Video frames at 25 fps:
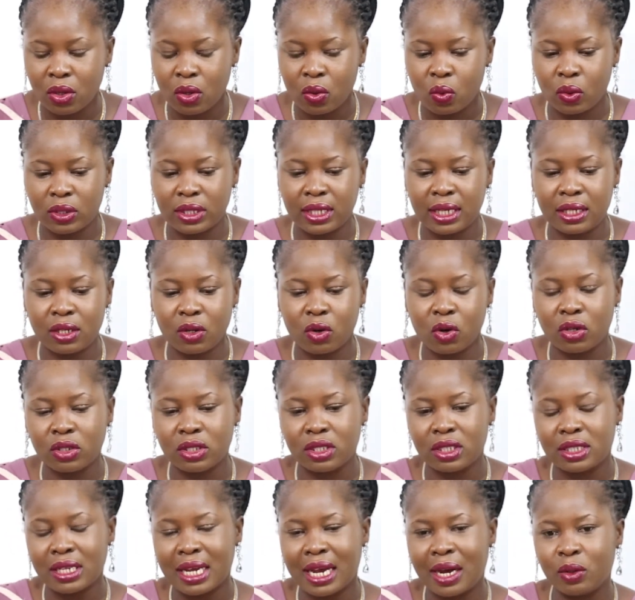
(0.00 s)
What are the
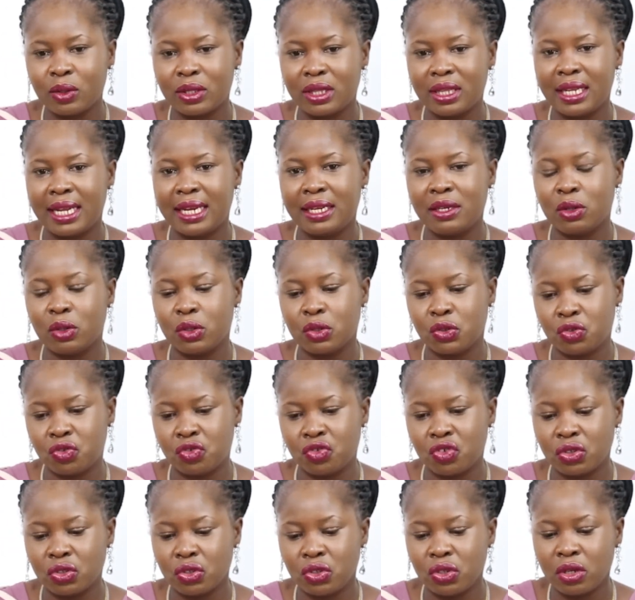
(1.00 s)
course outline or
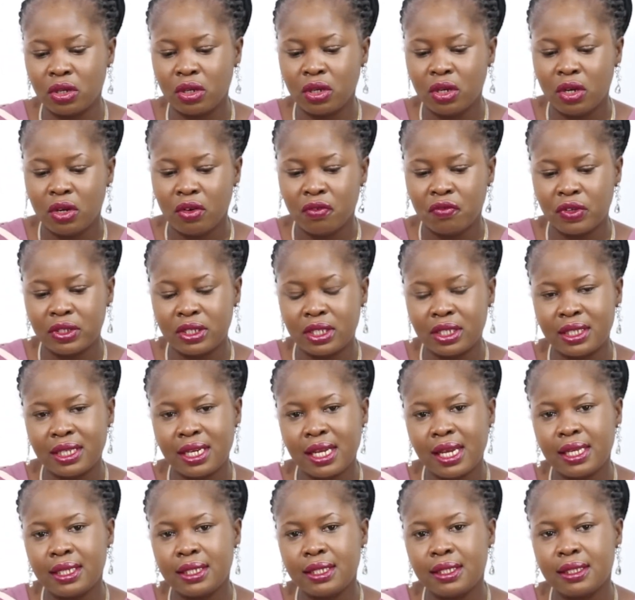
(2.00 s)
structure? For the
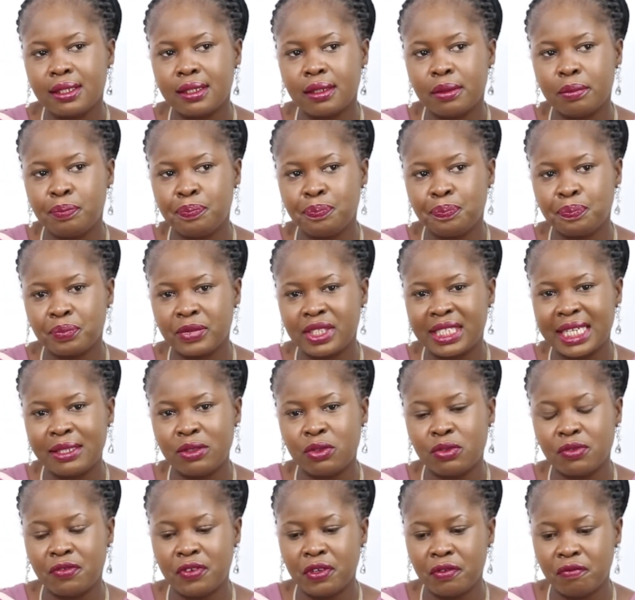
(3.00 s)
next 10
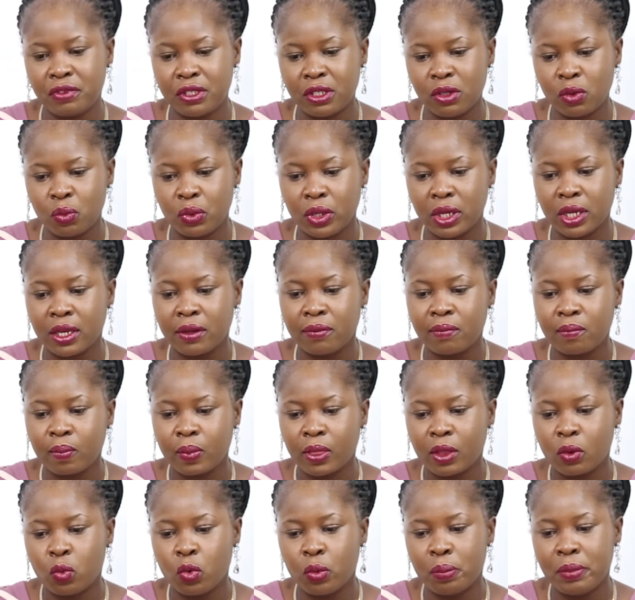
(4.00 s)
to 15 weeks,
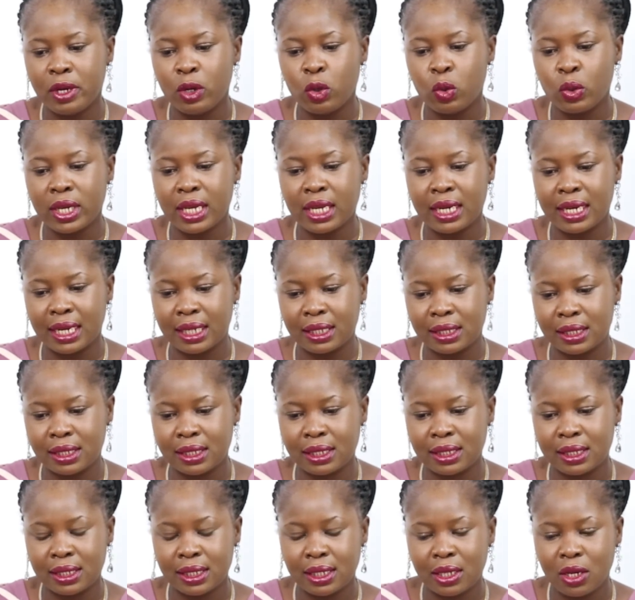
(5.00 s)
we'll be looking
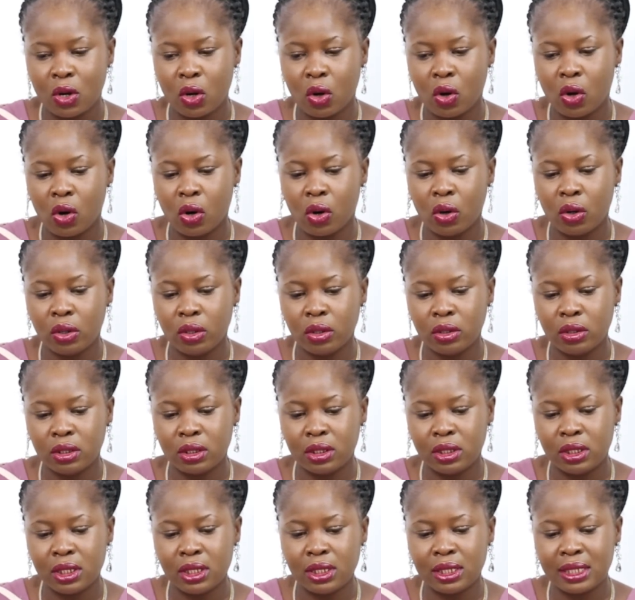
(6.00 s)
at all
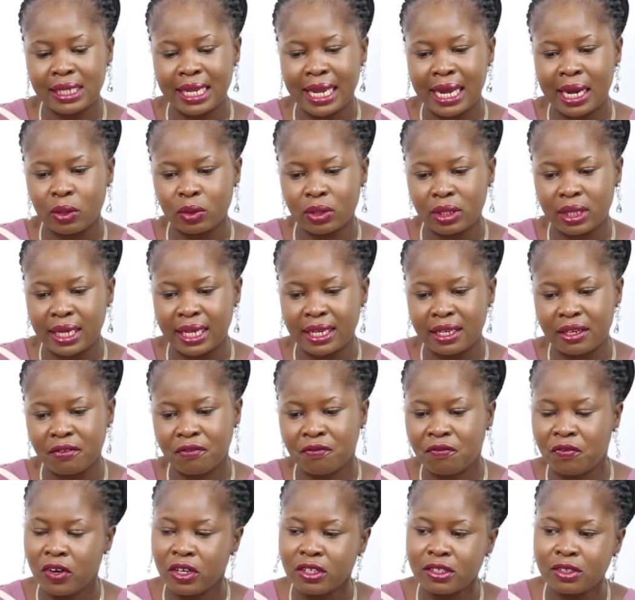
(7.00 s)
these outline. The
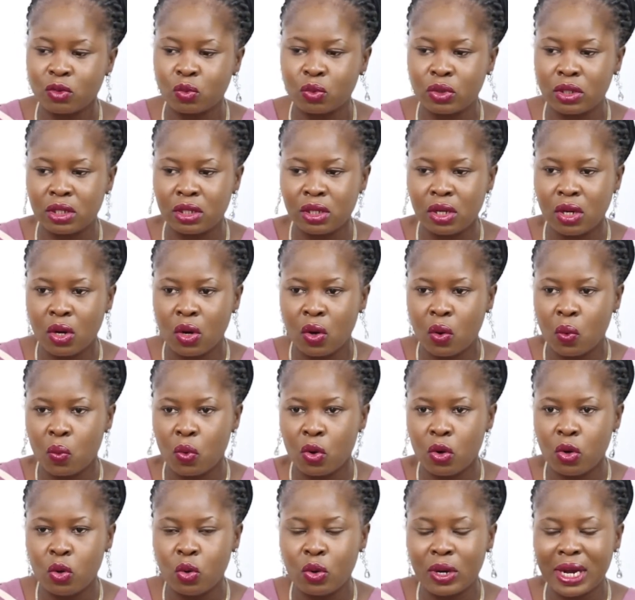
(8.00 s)
first one
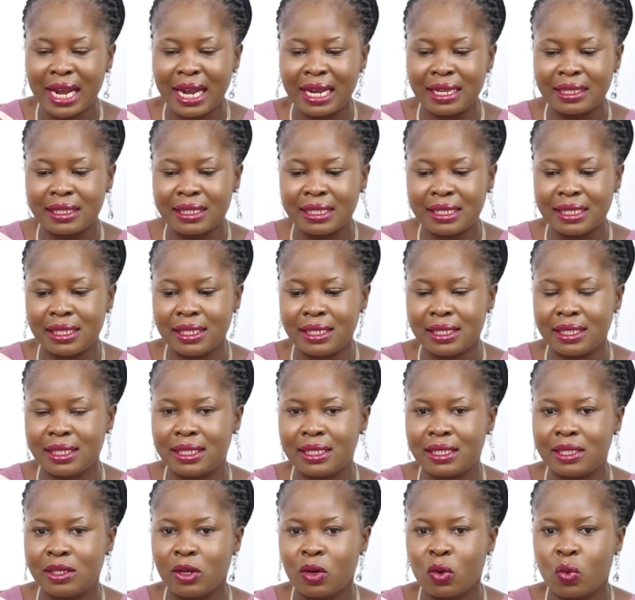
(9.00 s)
we'll look at
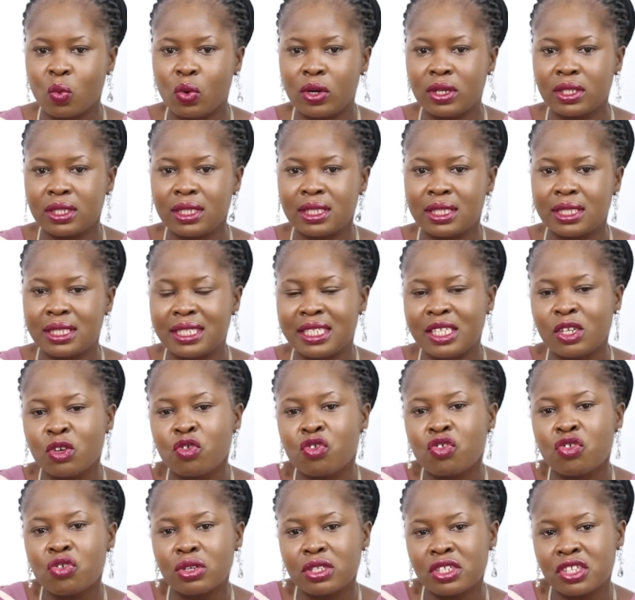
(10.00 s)
is what's the
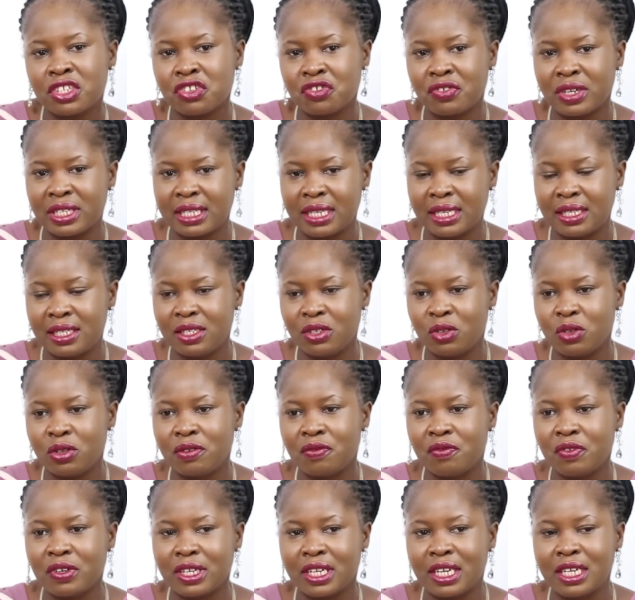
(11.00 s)
growth strategy. Don't
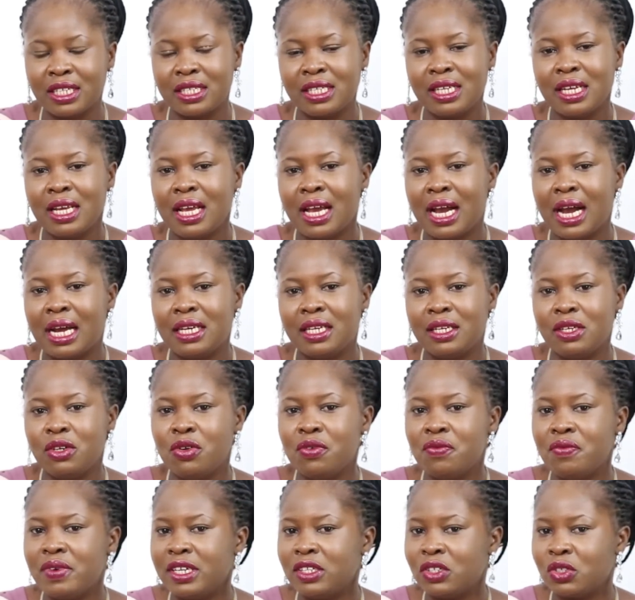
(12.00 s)
forget, at the new
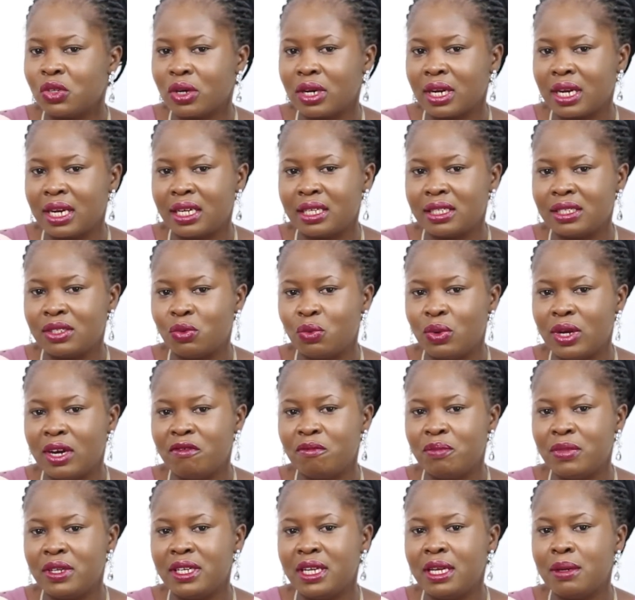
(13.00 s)
venture class, we
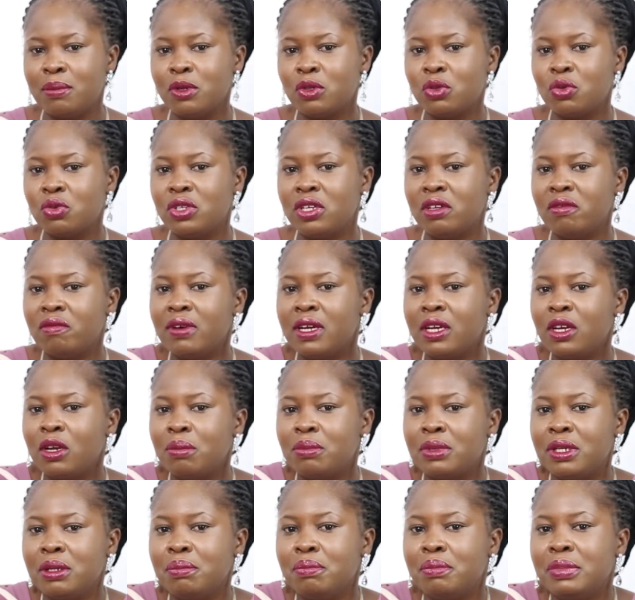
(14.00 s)
have been able to
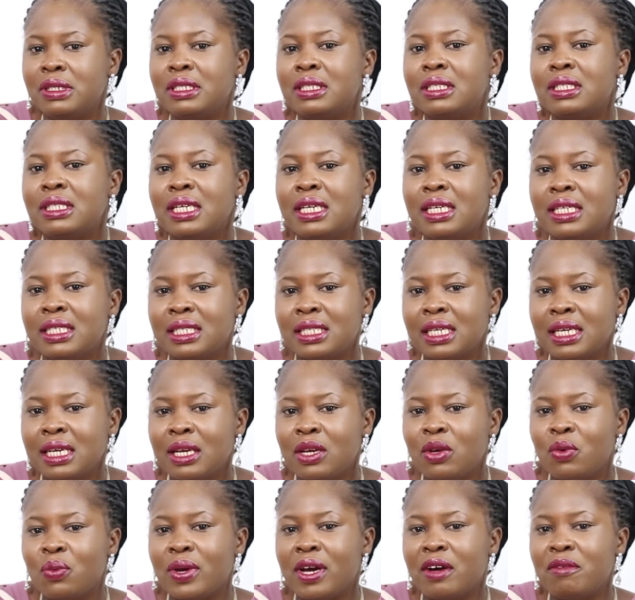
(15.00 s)
develop the business,
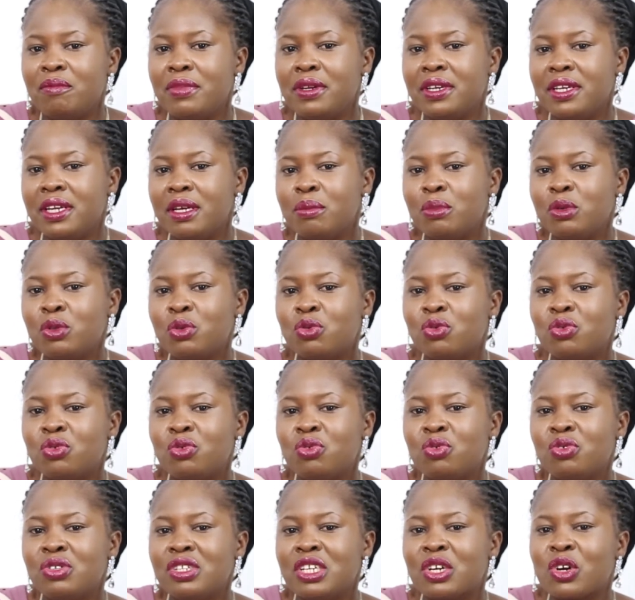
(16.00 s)
we have been able to
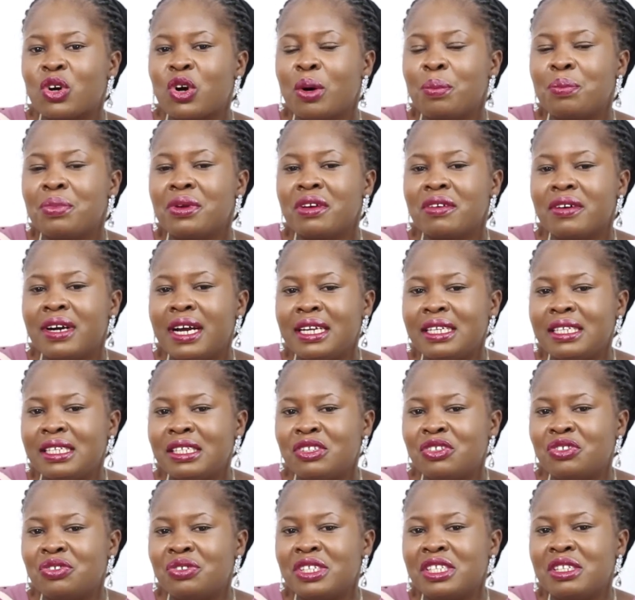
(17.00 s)
do the copyright, the
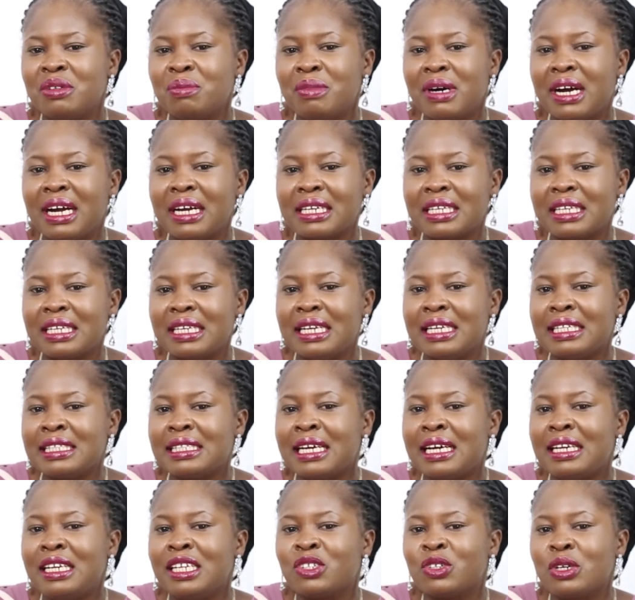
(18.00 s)
trademark, the
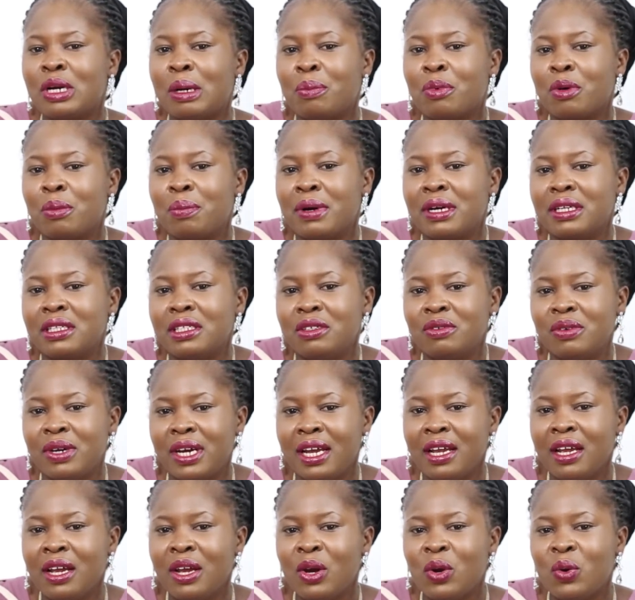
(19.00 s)
intellectual property, right?